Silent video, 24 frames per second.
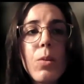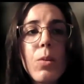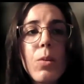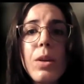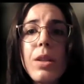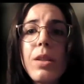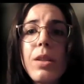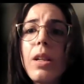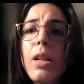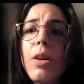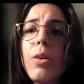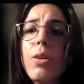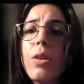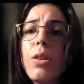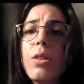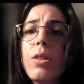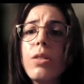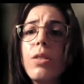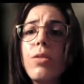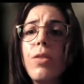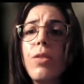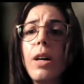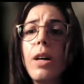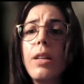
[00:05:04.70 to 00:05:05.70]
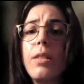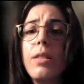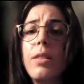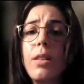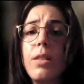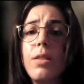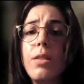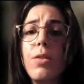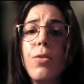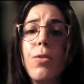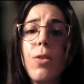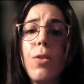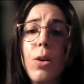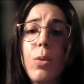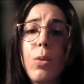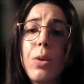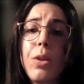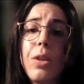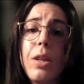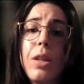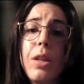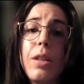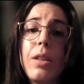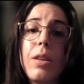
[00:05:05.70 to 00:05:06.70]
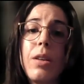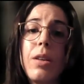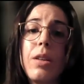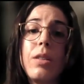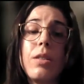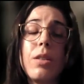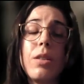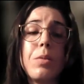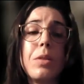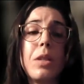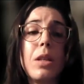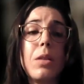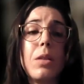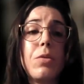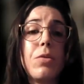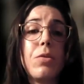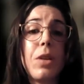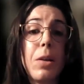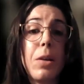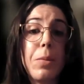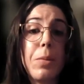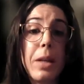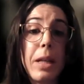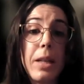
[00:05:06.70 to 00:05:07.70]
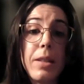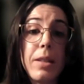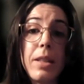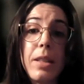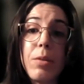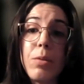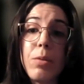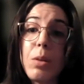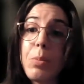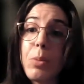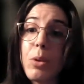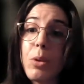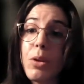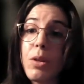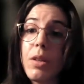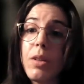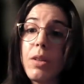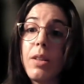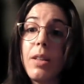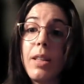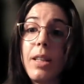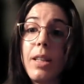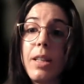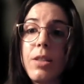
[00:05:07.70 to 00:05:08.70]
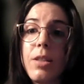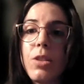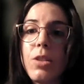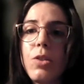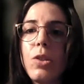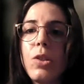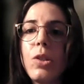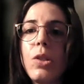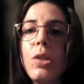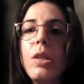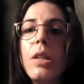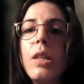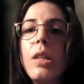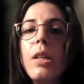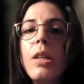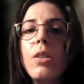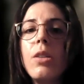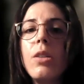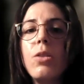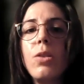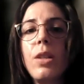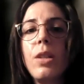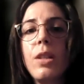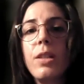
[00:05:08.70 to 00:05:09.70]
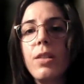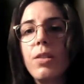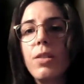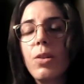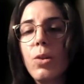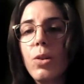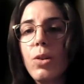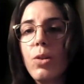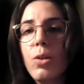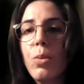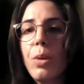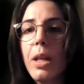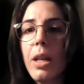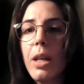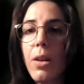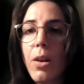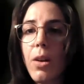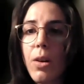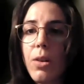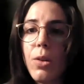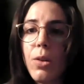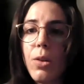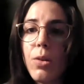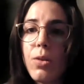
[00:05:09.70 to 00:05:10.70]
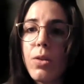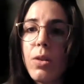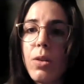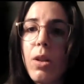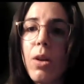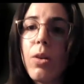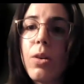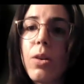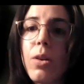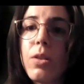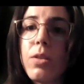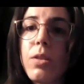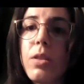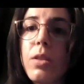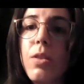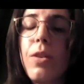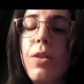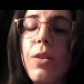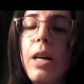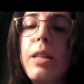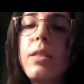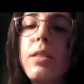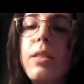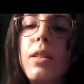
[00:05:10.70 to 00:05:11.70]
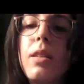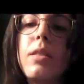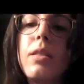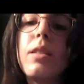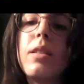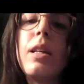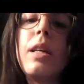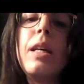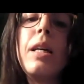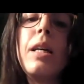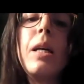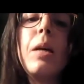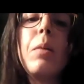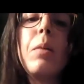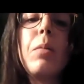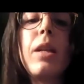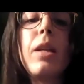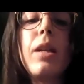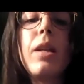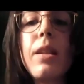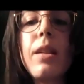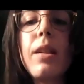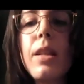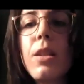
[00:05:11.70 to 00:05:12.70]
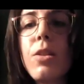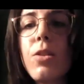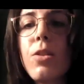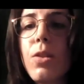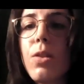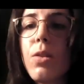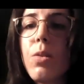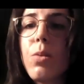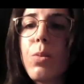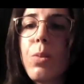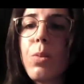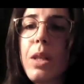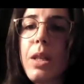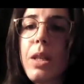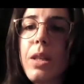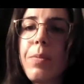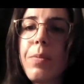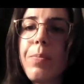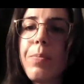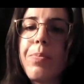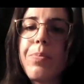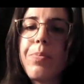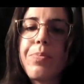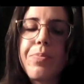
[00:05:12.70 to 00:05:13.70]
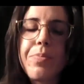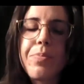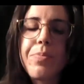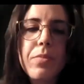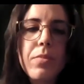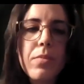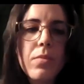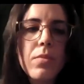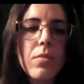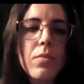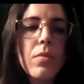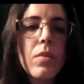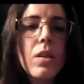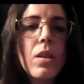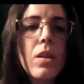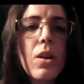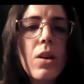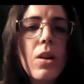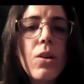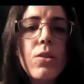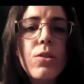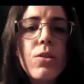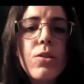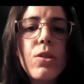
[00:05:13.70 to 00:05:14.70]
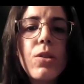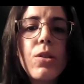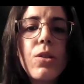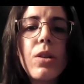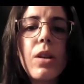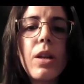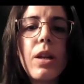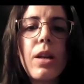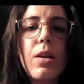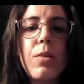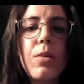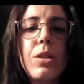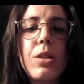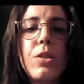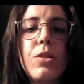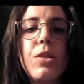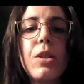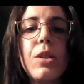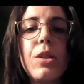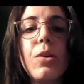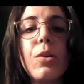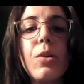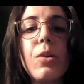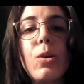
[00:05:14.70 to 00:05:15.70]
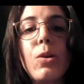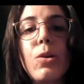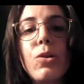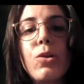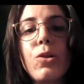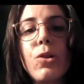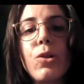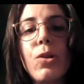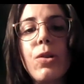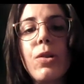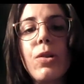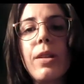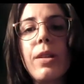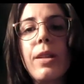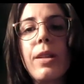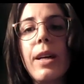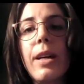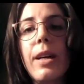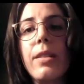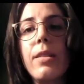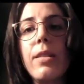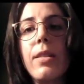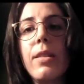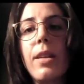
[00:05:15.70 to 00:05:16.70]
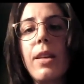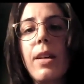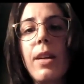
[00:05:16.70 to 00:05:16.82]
with the low-cost devices fall within inter-observer variability reported in literature. So this is good, we can use low-cost devices. But in addition, we also reached the conclusion that